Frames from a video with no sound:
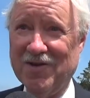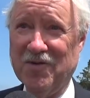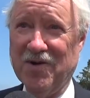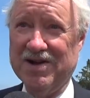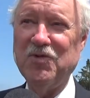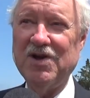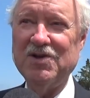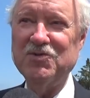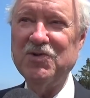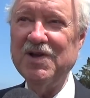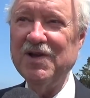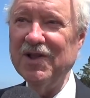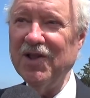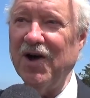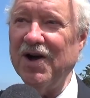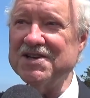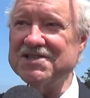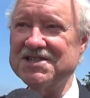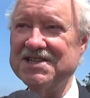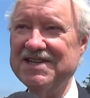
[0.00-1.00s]
was. When we
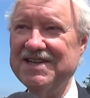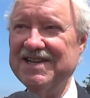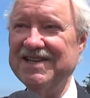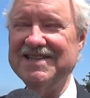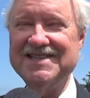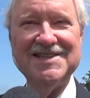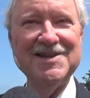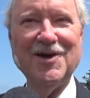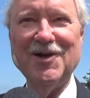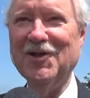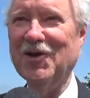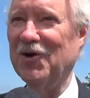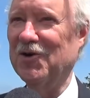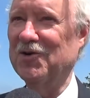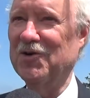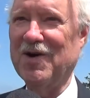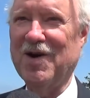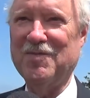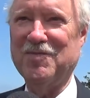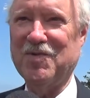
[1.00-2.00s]
lost it, it's no
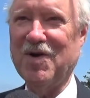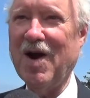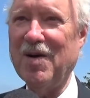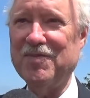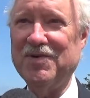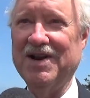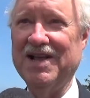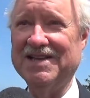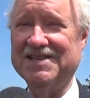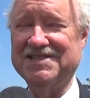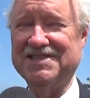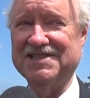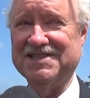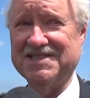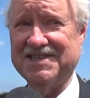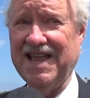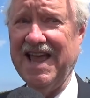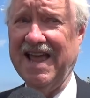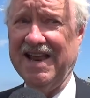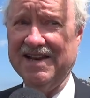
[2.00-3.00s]
longer our property; it's the
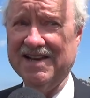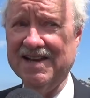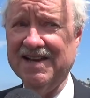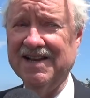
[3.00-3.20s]
state.